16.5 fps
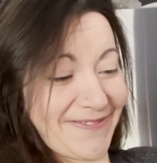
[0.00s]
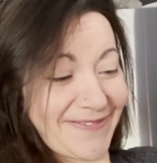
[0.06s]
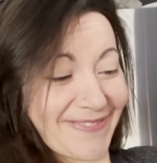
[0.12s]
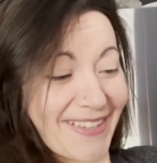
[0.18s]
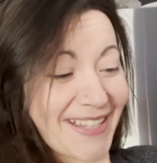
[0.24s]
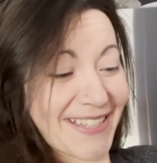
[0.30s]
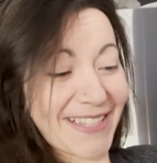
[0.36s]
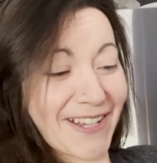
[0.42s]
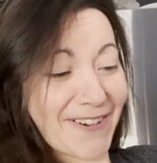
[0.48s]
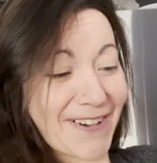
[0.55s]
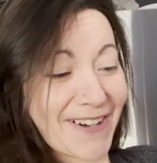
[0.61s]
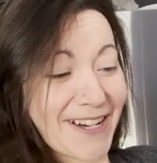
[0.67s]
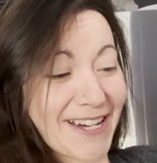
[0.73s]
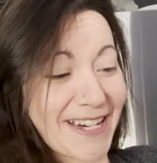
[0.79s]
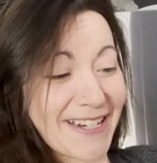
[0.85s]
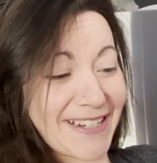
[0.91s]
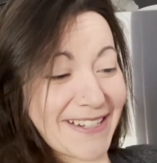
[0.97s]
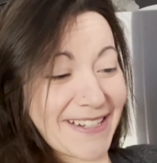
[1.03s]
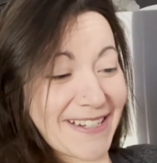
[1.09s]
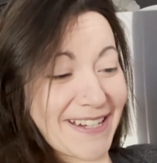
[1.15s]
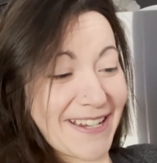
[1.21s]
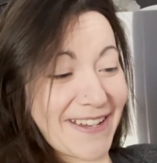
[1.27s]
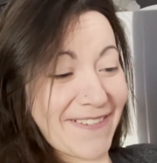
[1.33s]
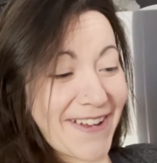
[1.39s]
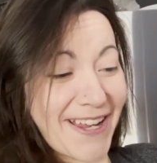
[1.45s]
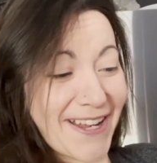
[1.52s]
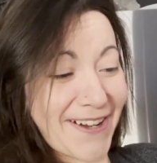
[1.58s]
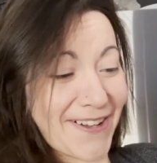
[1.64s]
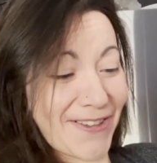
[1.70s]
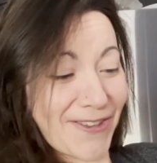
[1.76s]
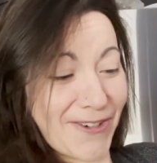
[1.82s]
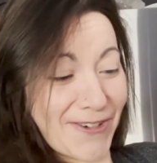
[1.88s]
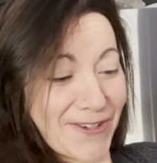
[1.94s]
that's all right. If I get
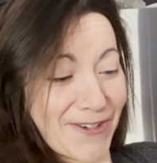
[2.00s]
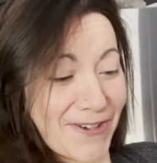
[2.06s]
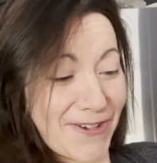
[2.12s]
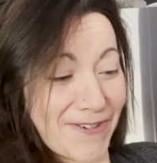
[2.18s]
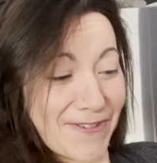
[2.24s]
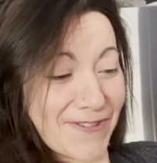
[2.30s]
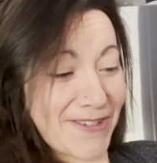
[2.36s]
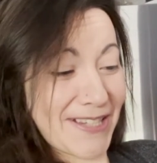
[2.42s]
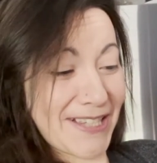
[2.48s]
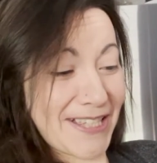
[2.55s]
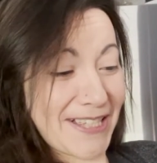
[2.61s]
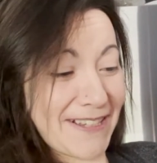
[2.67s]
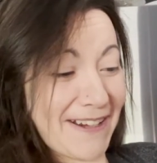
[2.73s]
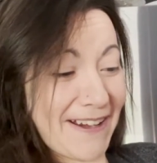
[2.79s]
on their nerves,